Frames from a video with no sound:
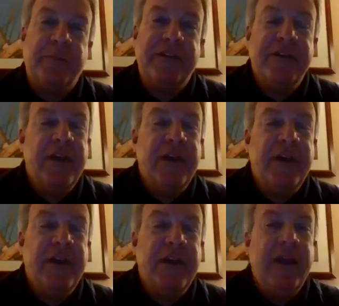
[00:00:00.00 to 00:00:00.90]
I take the
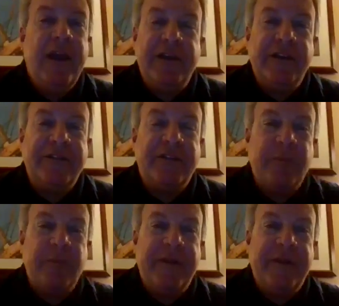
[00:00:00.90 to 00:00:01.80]
split ring off of
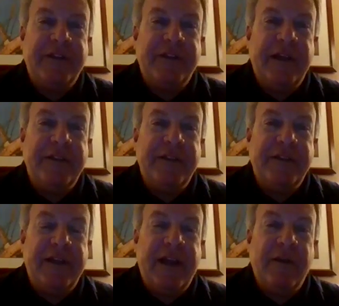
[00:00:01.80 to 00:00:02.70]
the jerk baits,
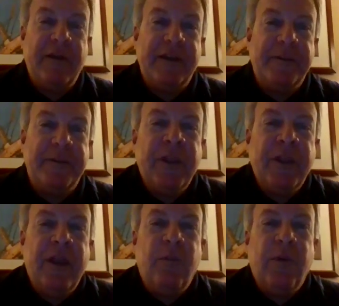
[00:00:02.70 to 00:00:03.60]
and that's
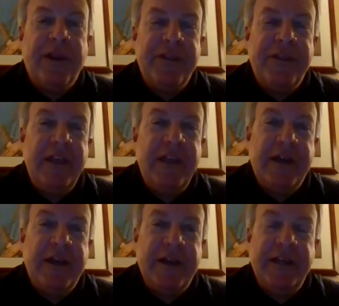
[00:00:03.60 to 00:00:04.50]
the way that I
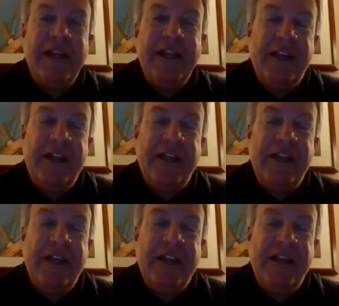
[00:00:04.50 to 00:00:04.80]
rig it.